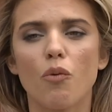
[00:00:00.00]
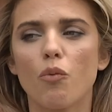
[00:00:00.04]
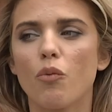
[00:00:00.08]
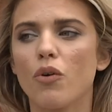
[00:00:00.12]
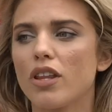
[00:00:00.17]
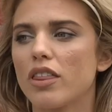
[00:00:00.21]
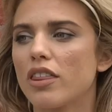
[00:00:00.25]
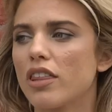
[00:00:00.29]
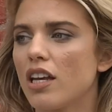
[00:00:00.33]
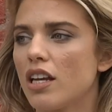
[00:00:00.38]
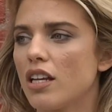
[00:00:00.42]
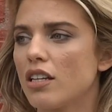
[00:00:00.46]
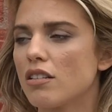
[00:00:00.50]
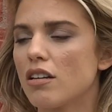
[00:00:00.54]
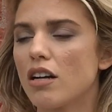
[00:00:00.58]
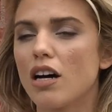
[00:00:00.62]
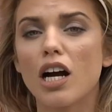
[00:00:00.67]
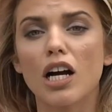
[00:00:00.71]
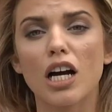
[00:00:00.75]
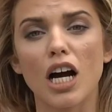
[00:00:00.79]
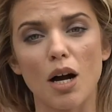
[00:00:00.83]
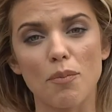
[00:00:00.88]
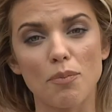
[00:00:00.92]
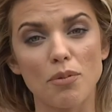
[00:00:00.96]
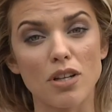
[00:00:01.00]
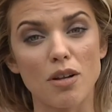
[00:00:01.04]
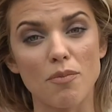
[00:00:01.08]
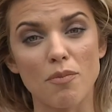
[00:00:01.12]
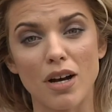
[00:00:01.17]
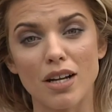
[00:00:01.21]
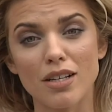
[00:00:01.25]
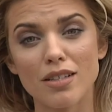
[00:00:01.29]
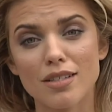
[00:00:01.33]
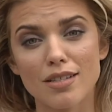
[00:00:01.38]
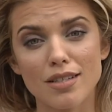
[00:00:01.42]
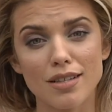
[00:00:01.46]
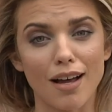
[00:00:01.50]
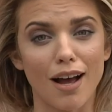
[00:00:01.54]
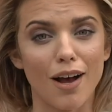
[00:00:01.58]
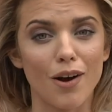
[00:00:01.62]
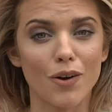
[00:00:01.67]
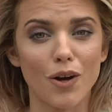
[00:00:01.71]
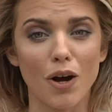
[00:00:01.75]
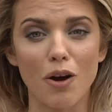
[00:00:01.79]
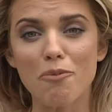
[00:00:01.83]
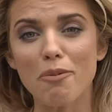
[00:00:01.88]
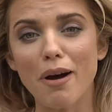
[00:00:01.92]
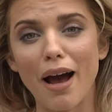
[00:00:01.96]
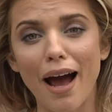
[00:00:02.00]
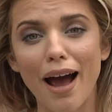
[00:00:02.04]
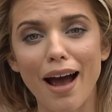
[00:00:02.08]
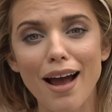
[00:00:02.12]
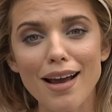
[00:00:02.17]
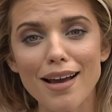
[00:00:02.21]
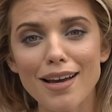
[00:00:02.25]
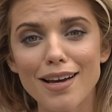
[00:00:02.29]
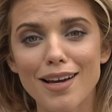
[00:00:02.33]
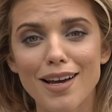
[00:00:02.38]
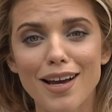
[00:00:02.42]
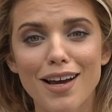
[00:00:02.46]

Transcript: within a couple of months i'll go back